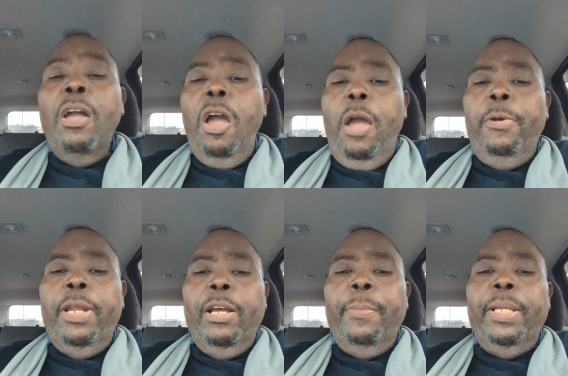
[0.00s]
All right, we're
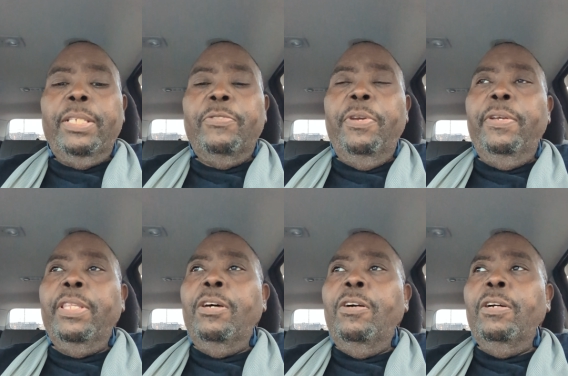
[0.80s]
not going to make this very
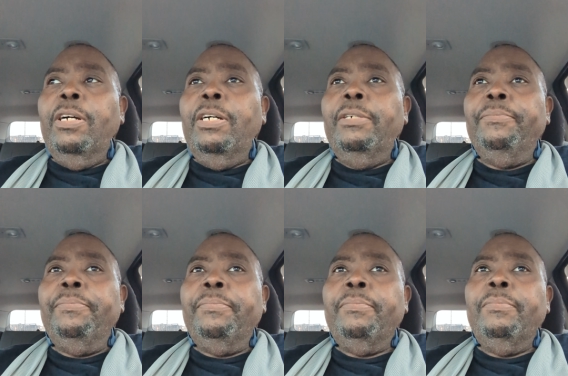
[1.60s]
long.
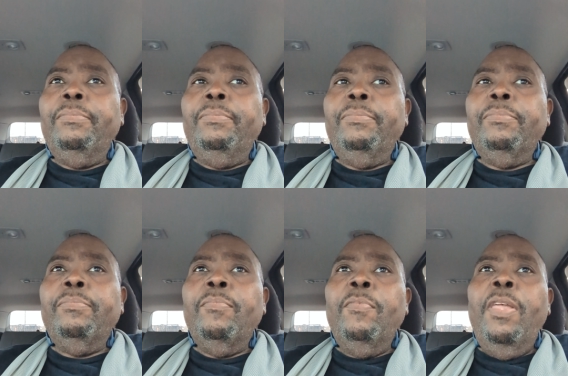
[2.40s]
Um,
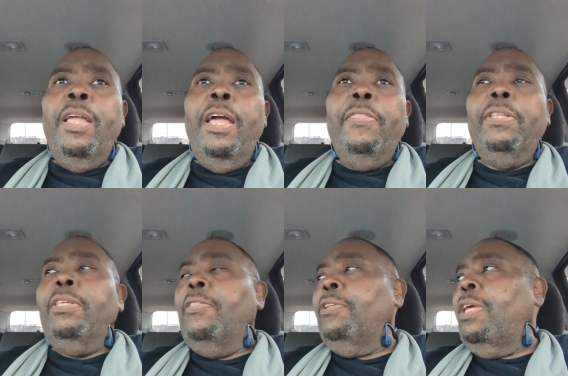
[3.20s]
I think
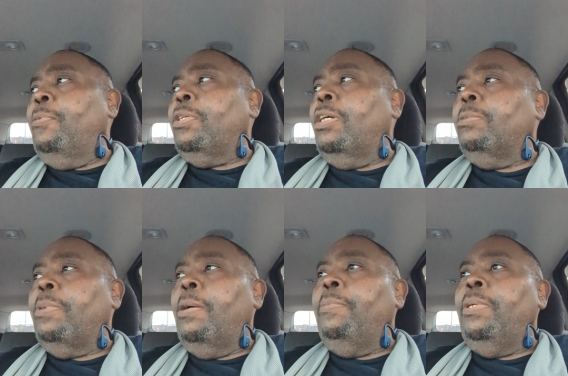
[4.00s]
the other day we talked
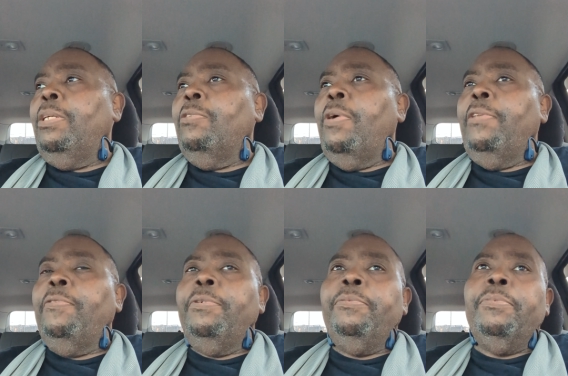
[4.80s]
about being
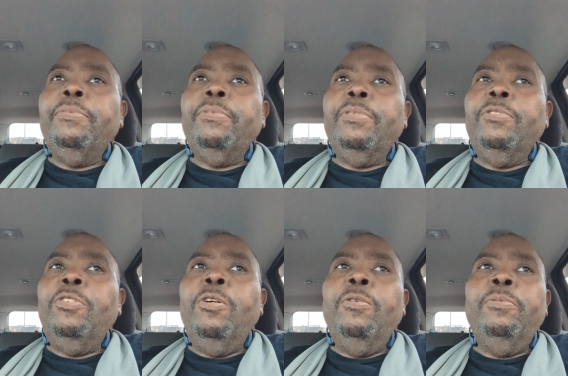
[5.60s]
grateful, you
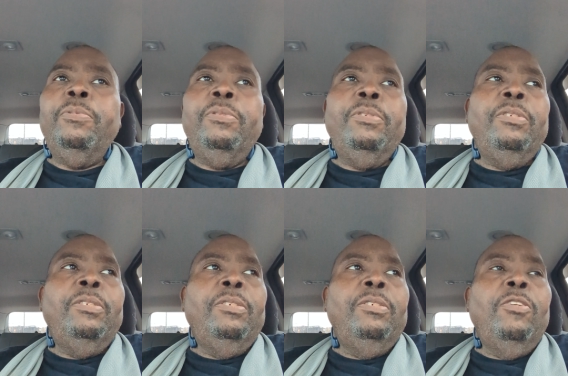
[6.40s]
know,
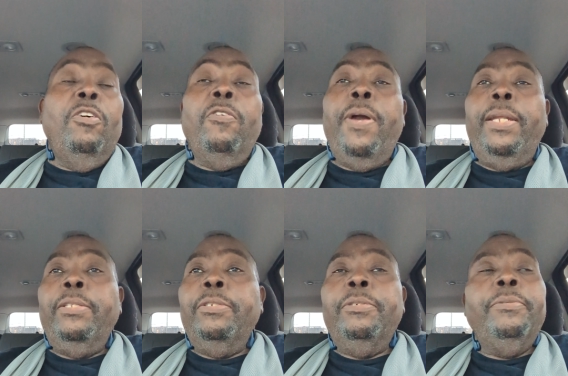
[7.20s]
or
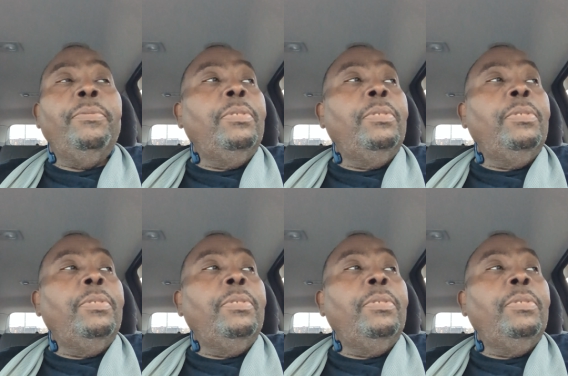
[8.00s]
gratitude.